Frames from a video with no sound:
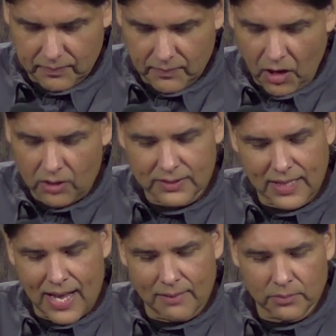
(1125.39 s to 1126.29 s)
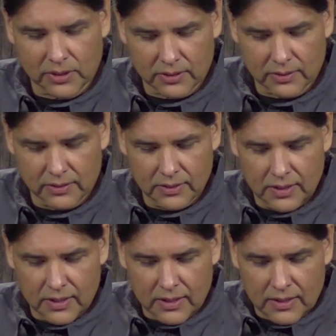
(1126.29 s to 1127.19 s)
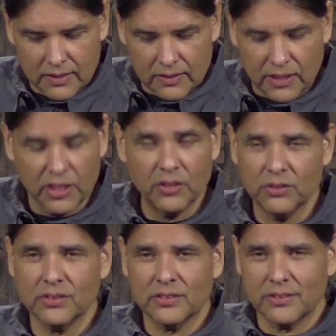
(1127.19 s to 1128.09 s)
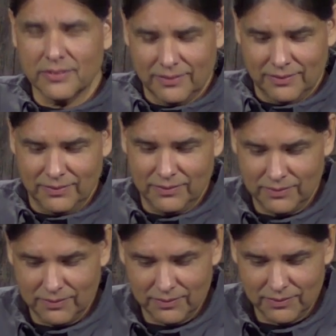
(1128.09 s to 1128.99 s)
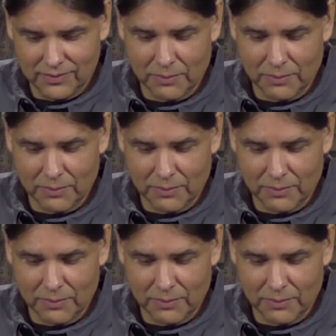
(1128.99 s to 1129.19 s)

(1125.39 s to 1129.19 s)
all the times the news, the